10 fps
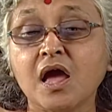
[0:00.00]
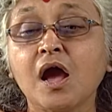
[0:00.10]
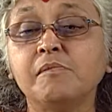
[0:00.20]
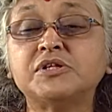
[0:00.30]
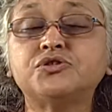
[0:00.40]

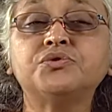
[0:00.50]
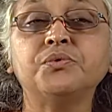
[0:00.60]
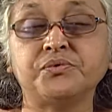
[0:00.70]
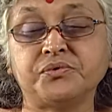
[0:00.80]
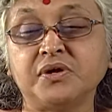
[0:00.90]
But
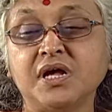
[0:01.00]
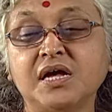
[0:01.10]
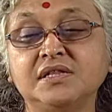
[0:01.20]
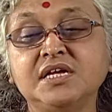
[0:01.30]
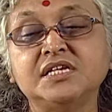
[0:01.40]
soon
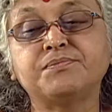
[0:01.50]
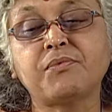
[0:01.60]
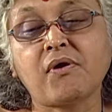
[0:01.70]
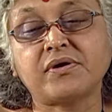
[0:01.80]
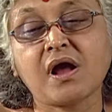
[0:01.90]
these
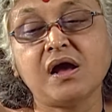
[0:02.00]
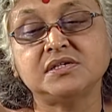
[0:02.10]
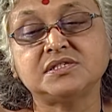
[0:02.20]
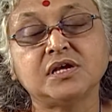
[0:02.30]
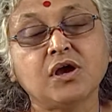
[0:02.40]

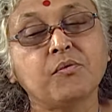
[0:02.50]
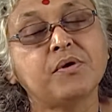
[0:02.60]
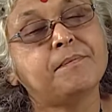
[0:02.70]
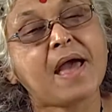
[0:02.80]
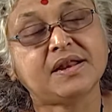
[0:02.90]
broadcasts were
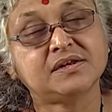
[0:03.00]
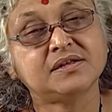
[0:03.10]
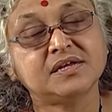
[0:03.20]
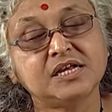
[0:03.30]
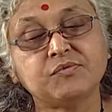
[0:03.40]
banned.
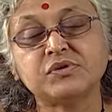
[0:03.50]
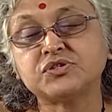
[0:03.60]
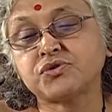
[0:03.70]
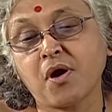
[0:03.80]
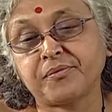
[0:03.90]
It was
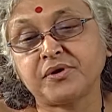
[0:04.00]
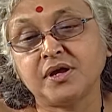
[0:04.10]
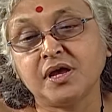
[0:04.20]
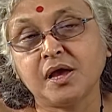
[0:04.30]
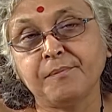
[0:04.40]
stopped
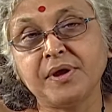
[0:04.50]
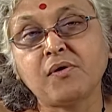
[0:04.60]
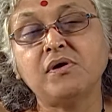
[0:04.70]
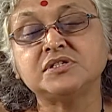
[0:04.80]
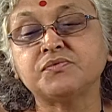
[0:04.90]

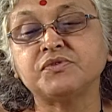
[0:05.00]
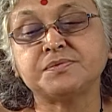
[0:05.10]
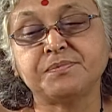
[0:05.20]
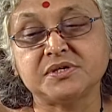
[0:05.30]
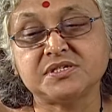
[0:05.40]
because it was
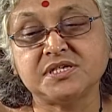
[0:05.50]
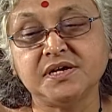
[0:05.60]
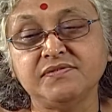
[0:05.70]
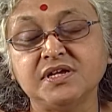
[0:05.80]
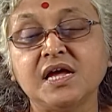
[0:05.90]

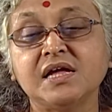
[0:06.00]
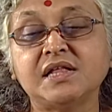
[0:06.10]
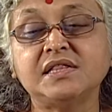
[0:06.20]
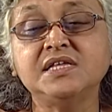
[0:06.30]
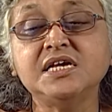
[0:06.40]
perceived
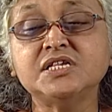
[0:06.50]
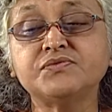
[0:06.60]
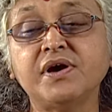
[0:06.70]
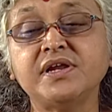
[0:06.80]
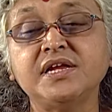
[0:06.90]
that these
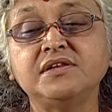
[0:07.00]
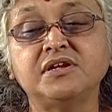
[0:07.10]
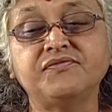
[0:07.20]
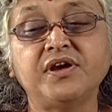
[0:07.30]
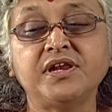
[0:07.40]
were
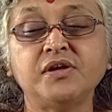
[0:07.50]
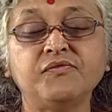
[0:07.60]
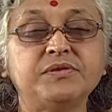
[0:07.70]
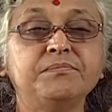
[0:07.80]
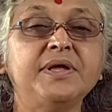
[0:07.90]
interfering
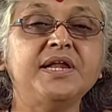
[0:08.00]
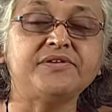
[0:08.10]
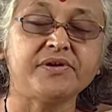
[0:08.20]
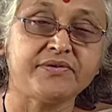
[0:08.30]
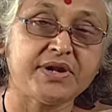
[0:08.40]
with
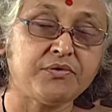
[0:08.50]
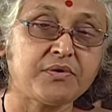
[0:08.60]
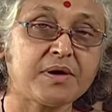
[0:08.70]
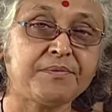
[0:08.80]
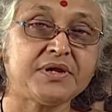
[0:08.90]
military radio
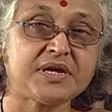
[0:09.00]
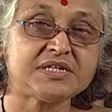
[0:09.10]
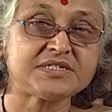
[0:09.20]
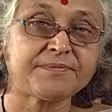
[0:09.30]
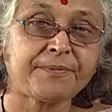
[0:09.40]
communication.